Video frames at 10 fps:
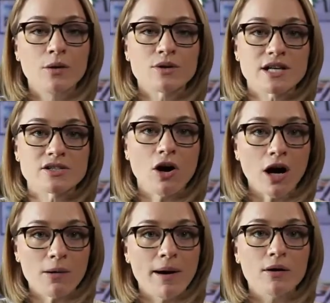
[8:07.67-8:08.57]
in which I
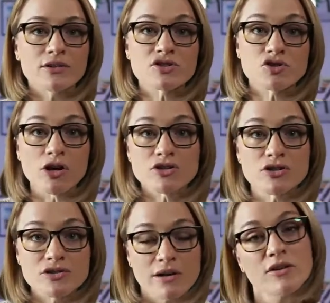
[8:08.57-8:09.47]
talk about the
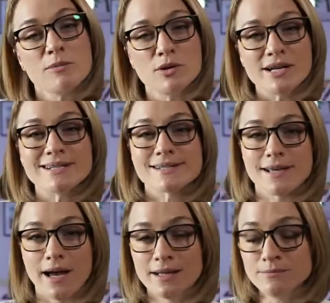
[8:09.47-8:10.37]
structures of community
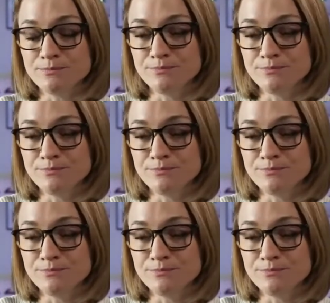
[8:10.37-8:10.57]
design.